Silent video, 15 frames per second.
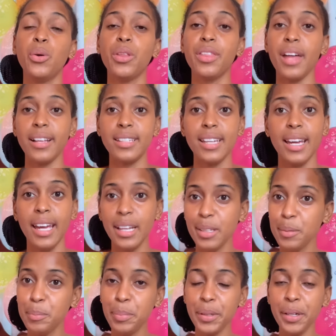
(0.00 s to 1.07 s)
that
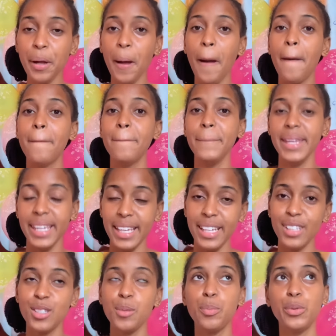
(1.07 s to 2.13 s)
help me
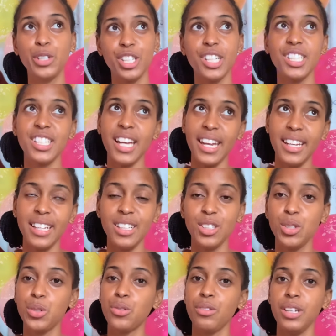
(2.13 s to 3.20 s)
to push the channel
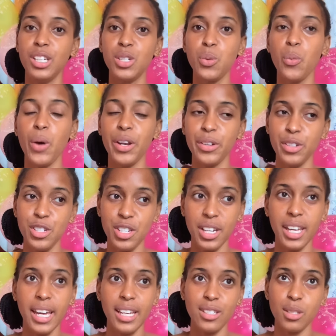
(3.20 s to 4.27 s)
to reach
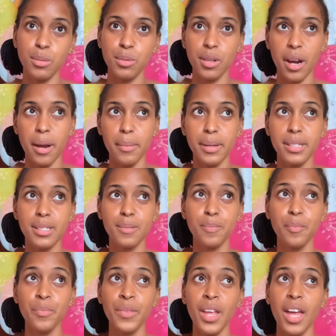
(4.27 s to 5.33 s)
100k subscribers
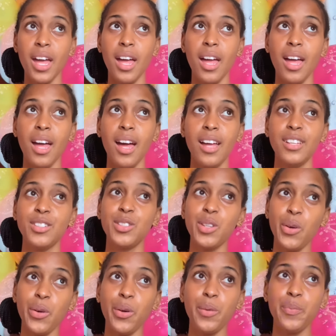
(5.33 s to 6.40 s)

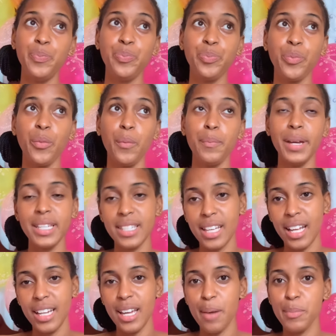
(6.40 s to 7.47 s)
so
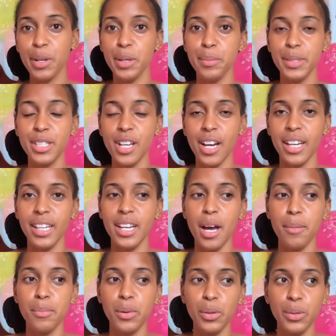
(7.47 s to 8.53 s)
basically i'm gonna be talking
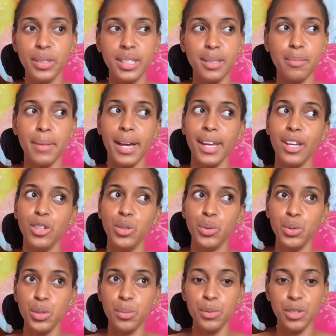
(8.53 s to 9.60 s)
about my
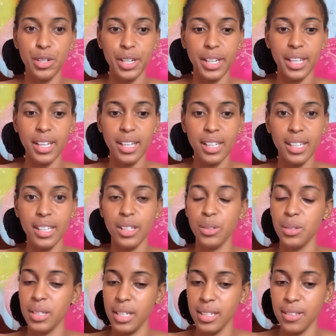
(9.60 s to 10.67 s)
youtube journey in
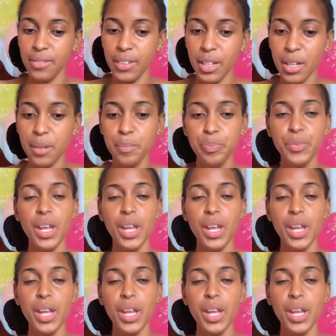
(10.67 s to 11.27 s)
today's video